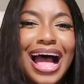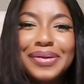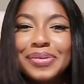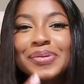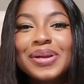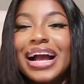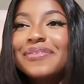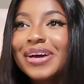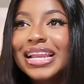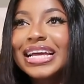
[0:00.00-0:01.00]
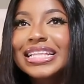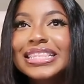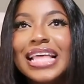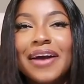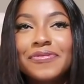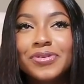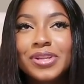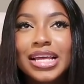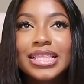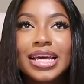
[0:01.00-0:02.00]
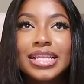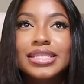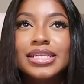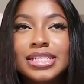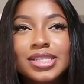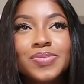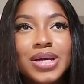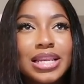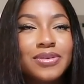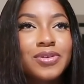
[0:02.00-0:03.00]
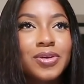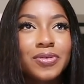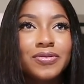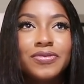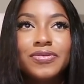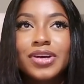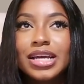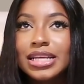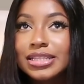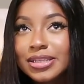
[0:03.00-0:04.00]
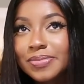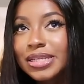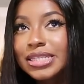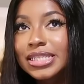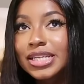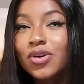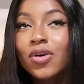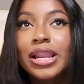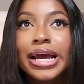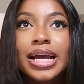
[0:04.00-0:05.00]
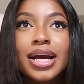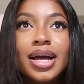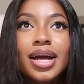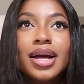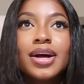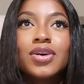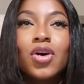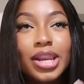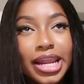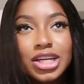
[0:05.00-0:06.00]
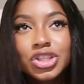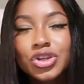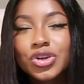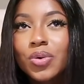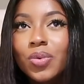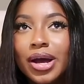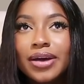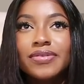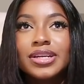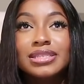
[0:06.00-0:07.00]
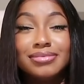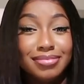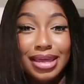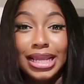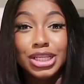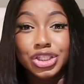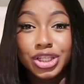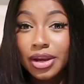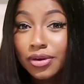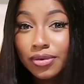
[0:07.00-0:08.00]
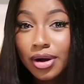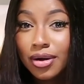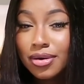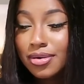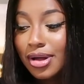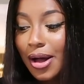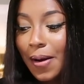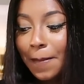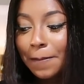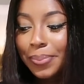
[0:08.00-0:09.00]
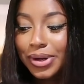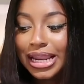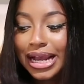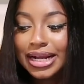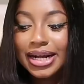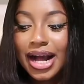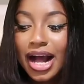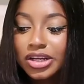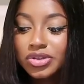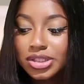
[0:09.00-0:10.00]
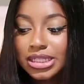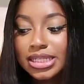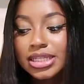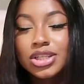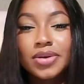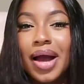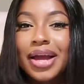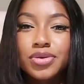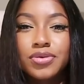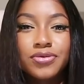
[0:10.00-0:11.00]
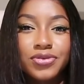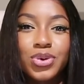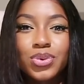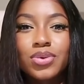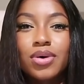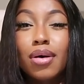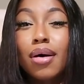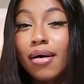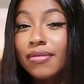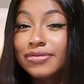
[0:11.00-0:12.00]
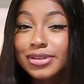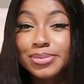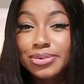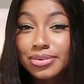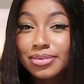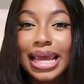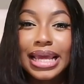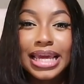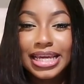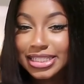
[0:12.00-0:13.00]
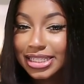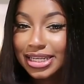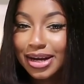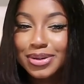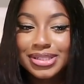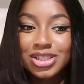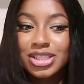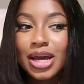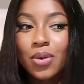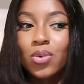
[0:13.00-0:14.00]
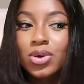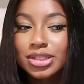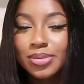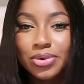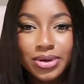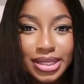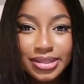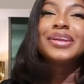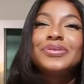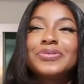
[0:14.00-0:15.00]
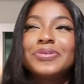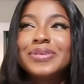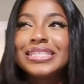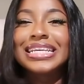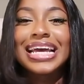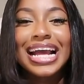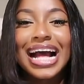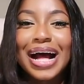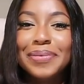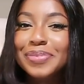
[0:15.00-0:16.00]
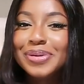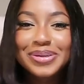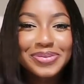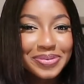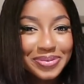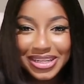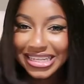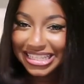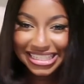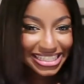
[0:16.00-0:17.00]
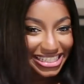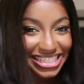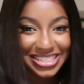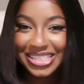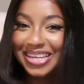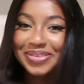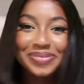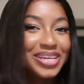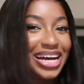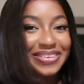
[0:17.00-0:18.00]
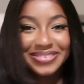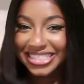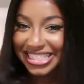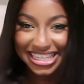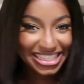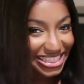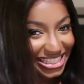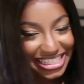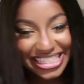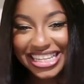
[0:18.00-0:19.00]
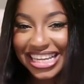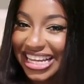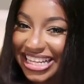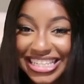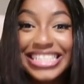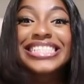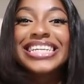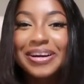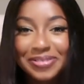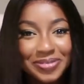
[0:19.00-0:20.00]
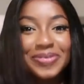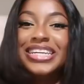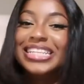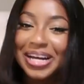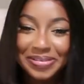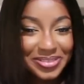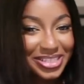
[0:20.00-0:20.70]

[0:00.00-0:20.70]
I don't know, like I feel like there needs to be a level of intimacy or like connection or whatever in general, but like casual sex in general, I don't feel comfortable engaging in that, because it's just like, what's the point? I don't know, for me it's like, I'm looking for money. It's not supposed to be having sex, okay? It's not to make that